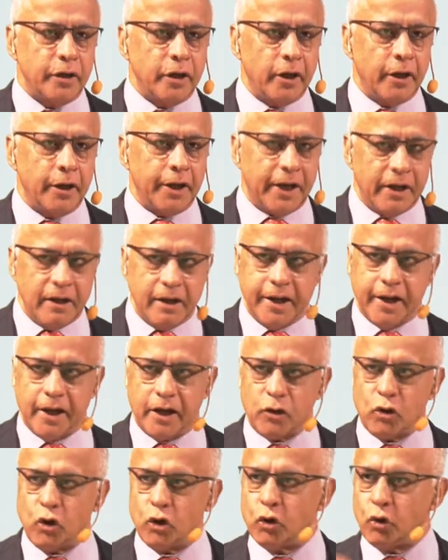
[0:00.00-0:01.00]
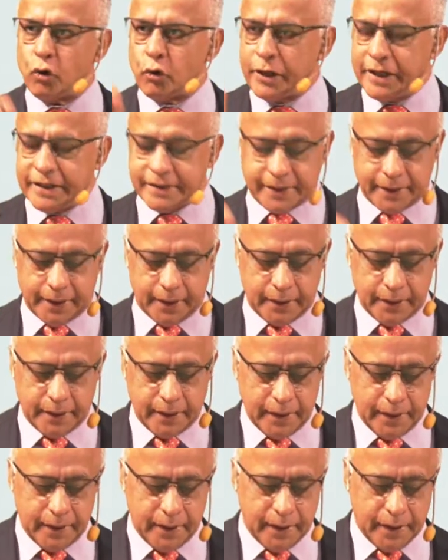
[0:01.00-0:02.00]
India called Odisha
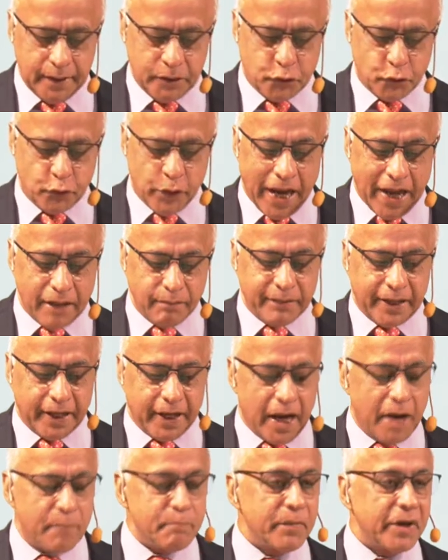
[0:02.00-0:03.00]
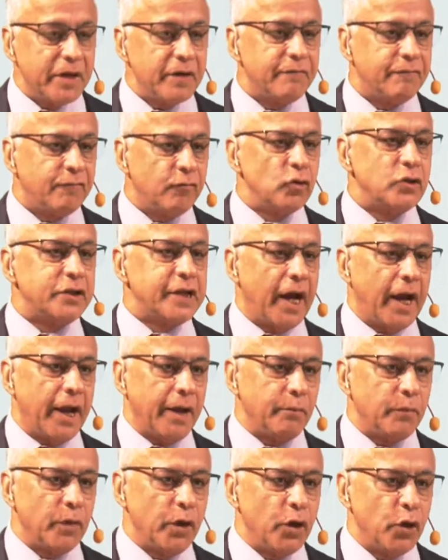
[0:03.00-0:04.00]
to help the government
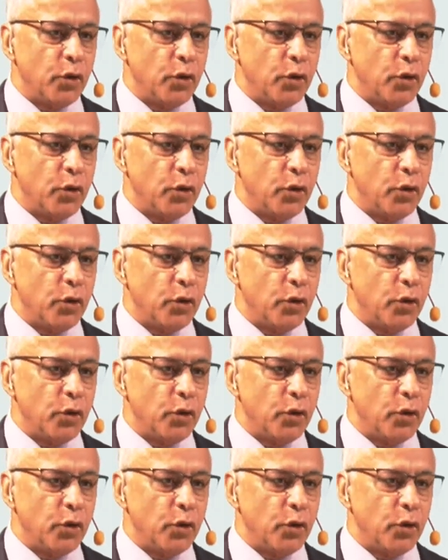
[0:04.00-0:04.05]
full-time